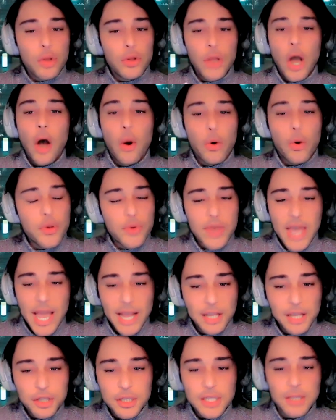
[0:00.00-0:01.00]
No, you
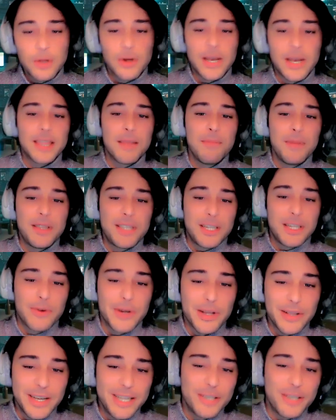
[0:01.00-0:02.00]
can't just look at the
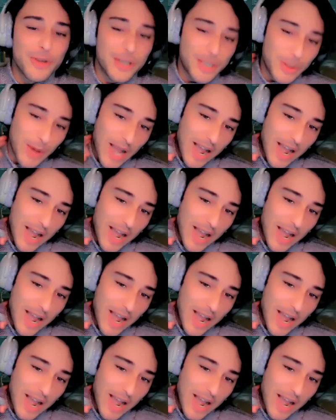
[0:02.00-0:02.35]
material interest.